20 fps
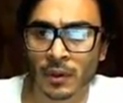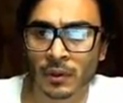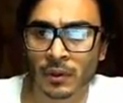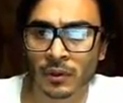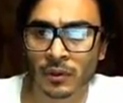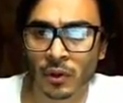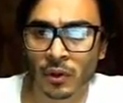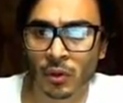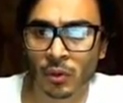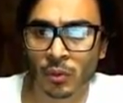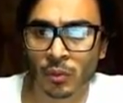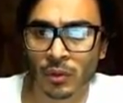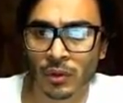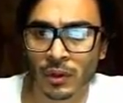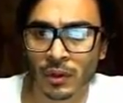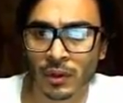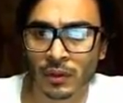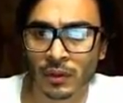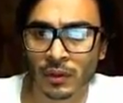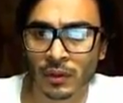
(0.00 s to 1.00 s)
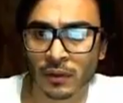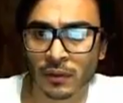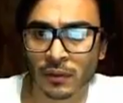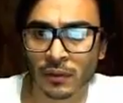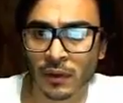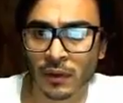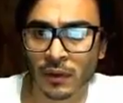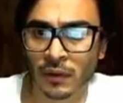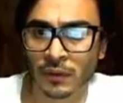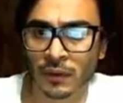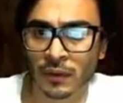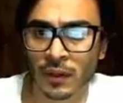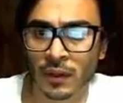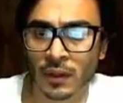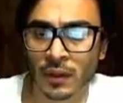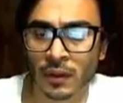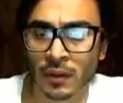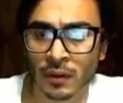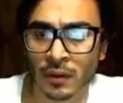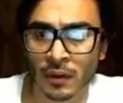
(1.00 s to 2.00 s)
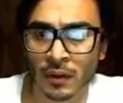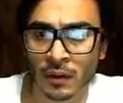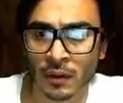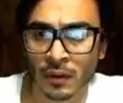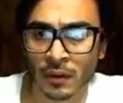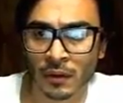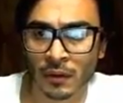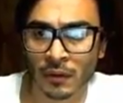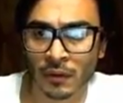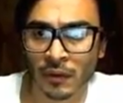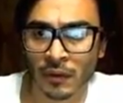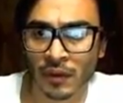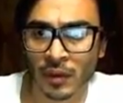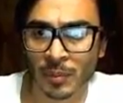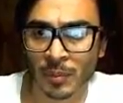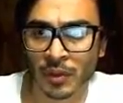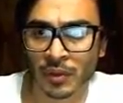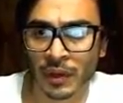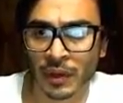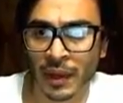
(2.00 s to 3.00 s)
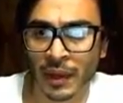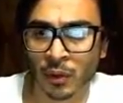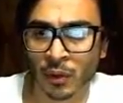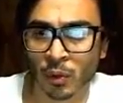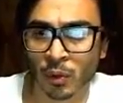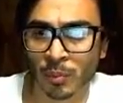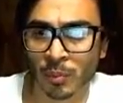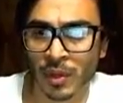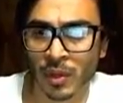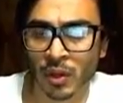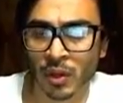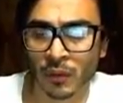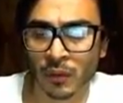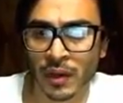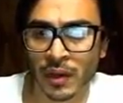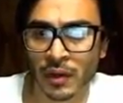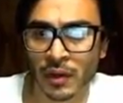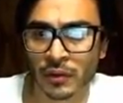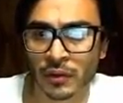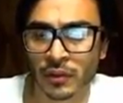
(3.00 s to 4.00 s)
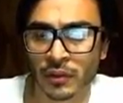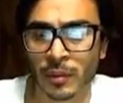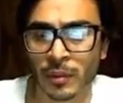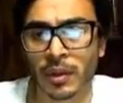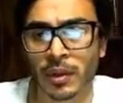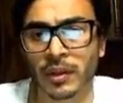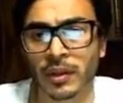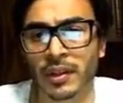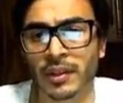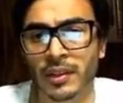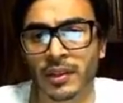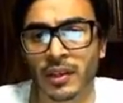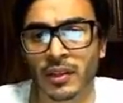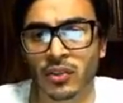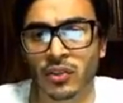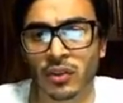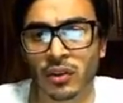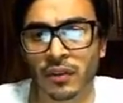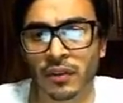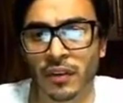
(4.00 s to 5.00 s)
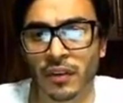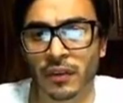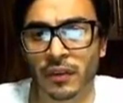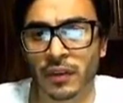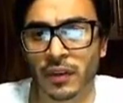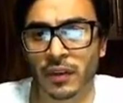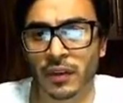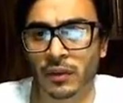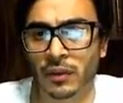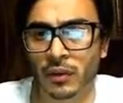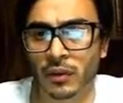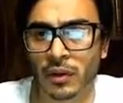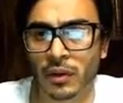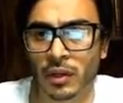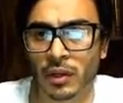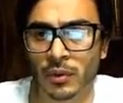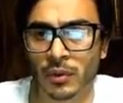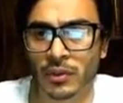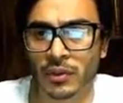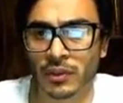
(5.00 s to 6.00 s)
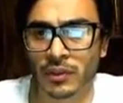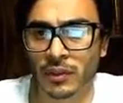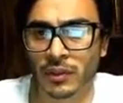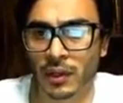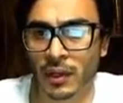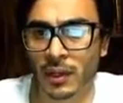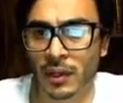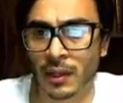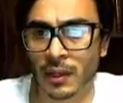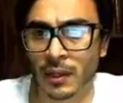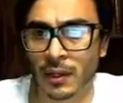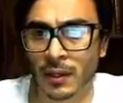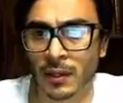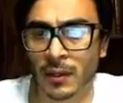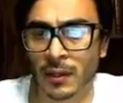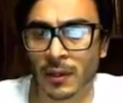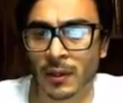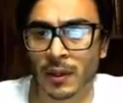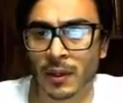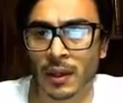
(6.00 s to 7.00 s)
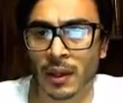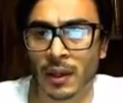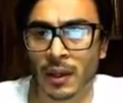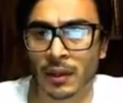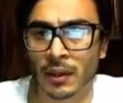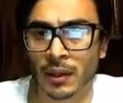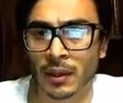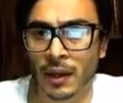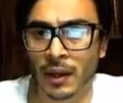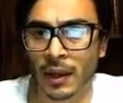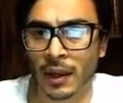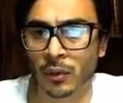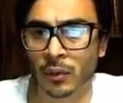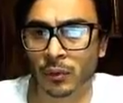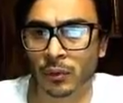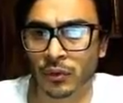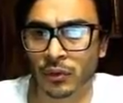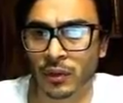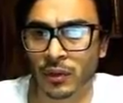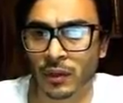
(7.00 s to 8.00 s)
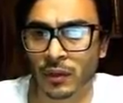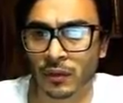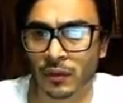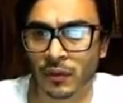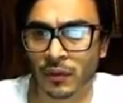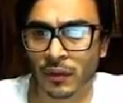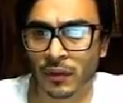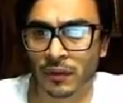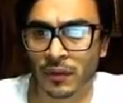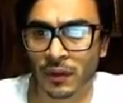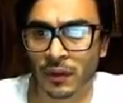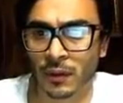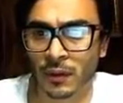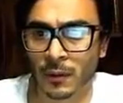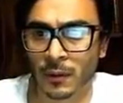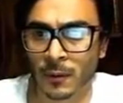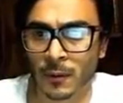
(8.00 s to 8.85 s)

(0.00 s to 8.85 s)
So this is 50. 50 plus angle B over here is going to be the addition of 50 and 30, which is 80, and then angle C is 50.